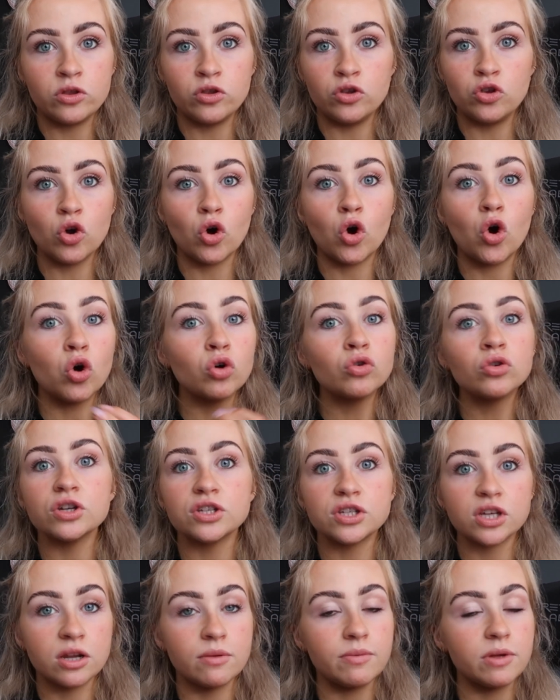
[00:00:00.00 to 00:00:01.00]
your hunger
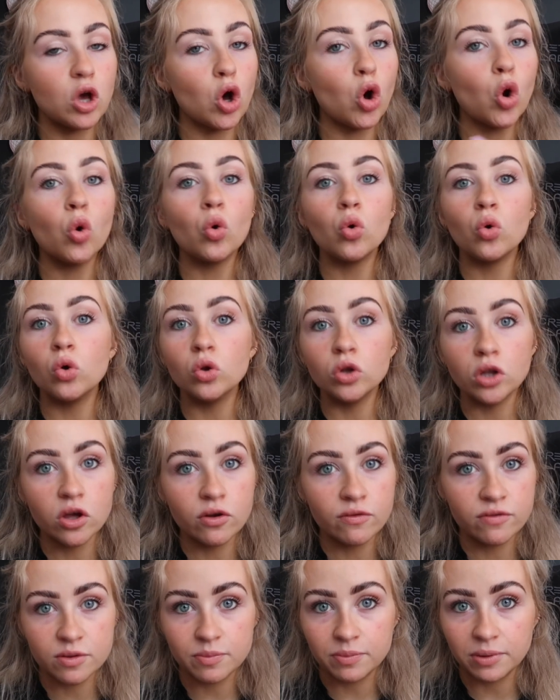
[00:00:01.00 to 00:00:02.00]
is going to be all
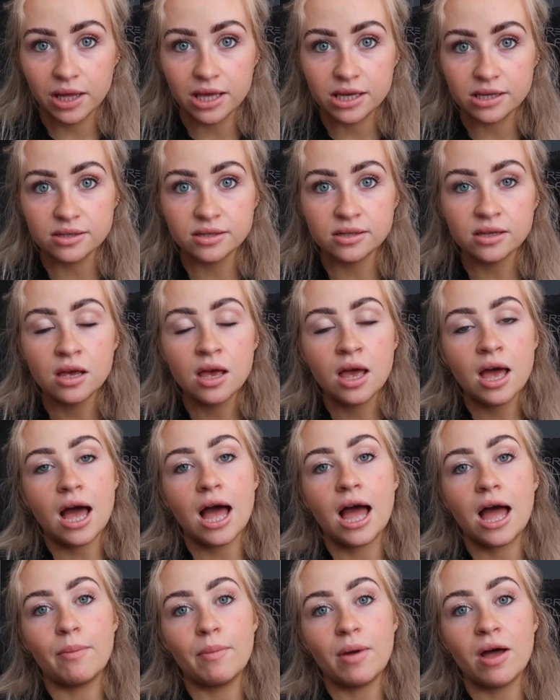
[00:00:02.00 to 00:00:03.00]
over the place,
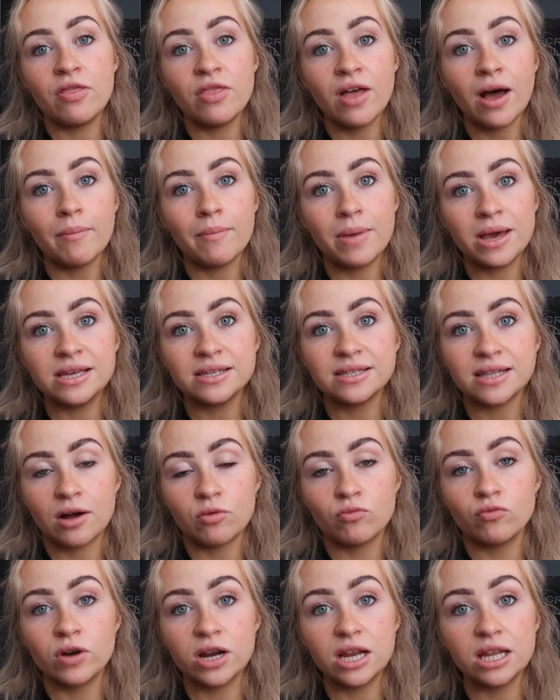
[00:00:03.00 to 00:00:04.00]
and that makes that
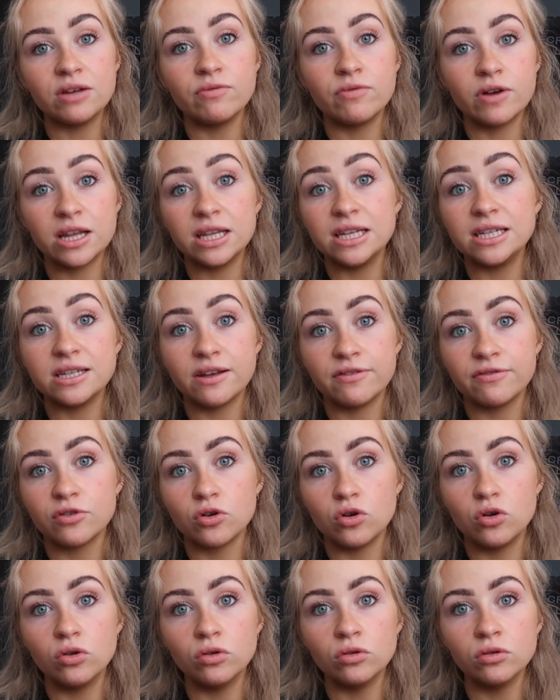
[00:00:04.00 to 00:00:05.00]
really, really
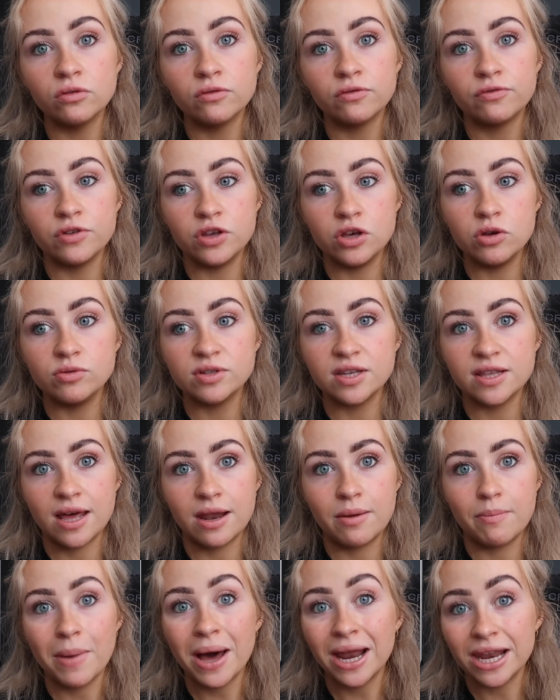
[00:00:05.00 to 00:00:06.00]
difficult for you to
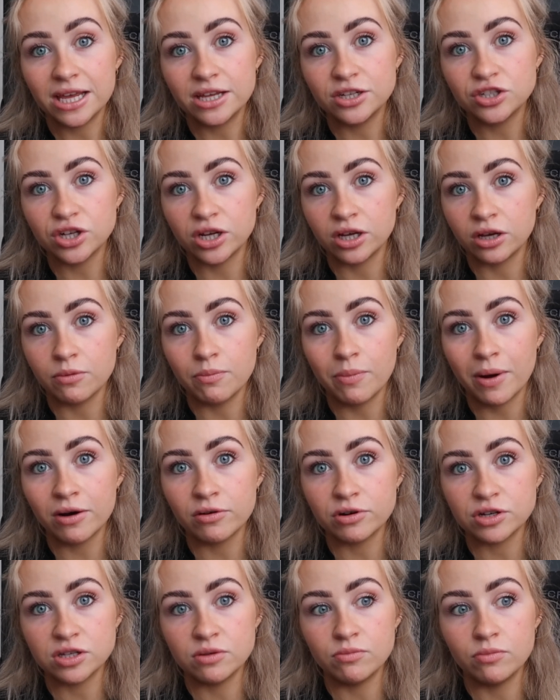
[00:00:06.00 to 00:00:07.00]
then manage in
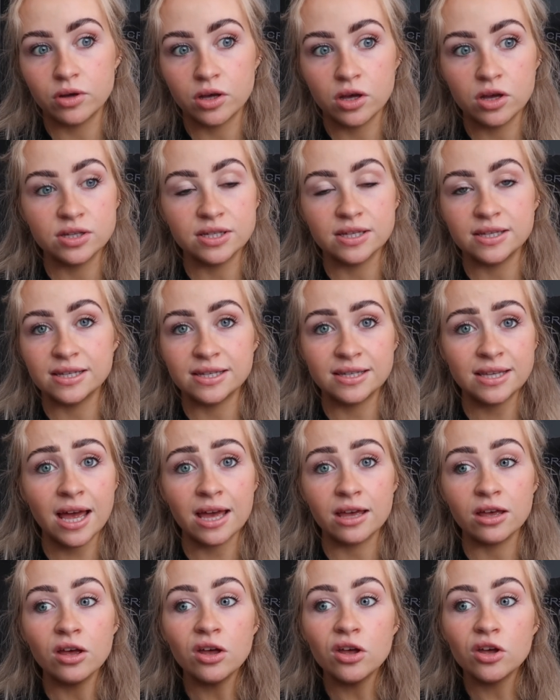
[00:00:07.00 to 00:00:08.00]
comparison, because, as I
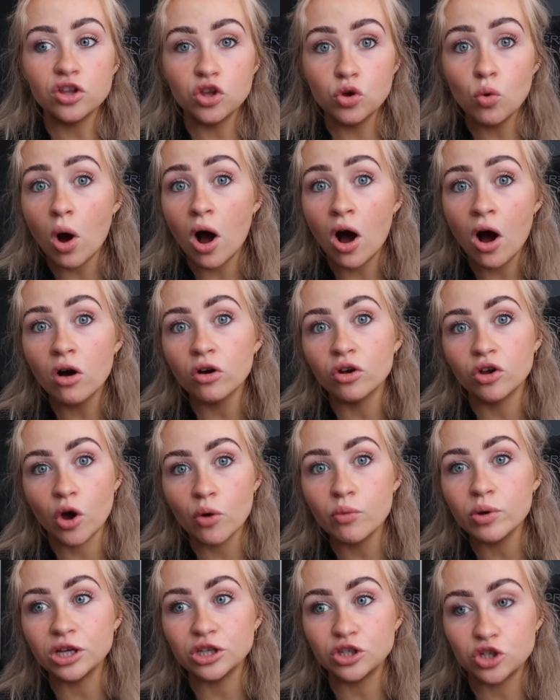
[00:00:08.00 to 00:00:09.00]
say, you are
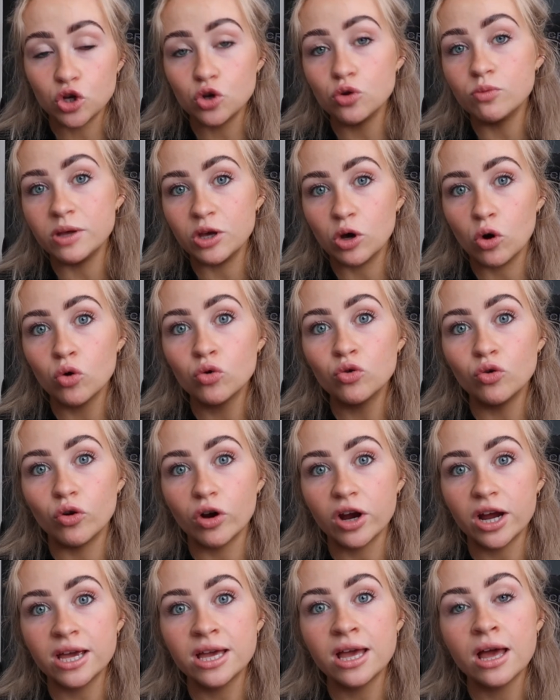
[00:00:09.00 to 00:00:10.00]
going to be
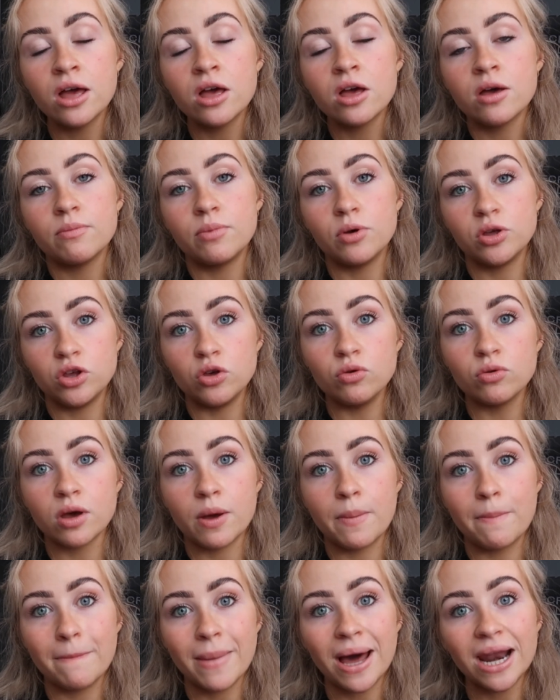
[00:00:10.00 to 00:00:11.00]
hungry, but you
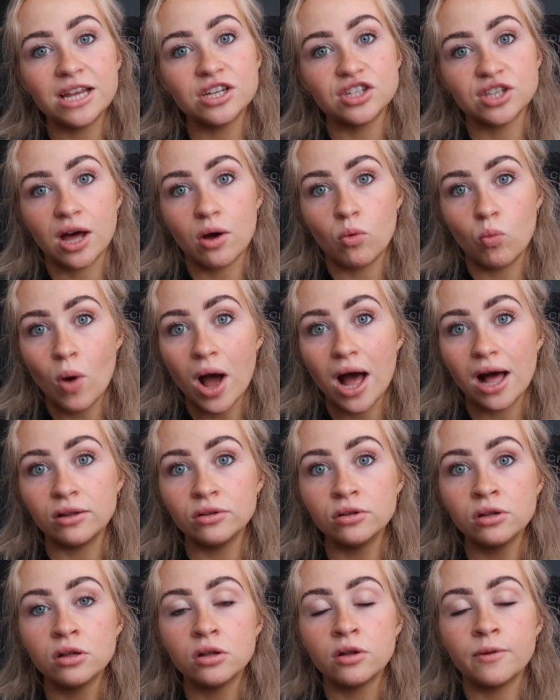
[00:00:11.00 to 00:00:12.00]
can manage that
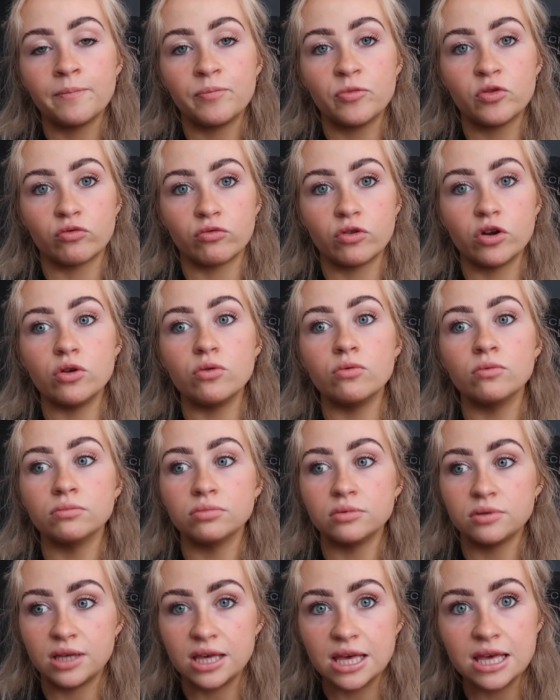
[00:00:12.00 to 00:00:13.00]
well through
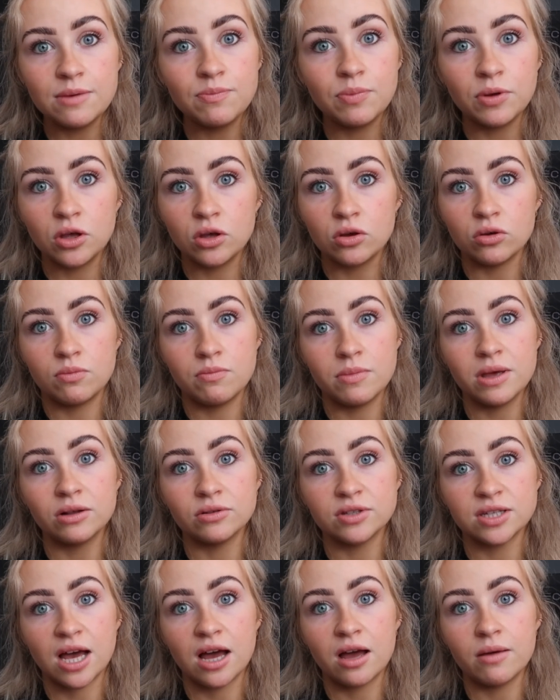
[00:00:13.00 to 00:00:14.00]
keeping good meal
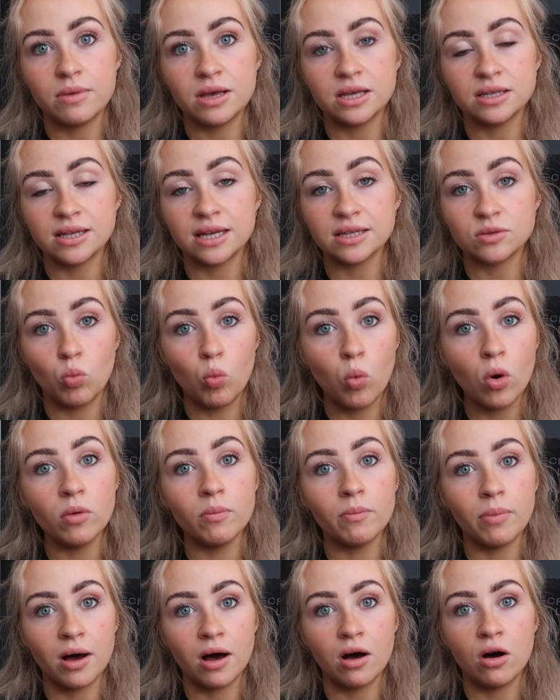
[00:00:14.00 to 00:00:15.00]
timings. That's
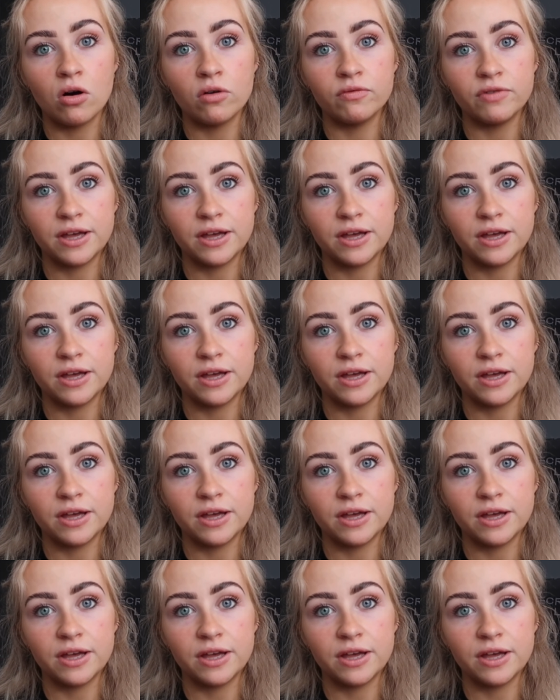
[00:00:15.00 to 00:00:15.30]
one part of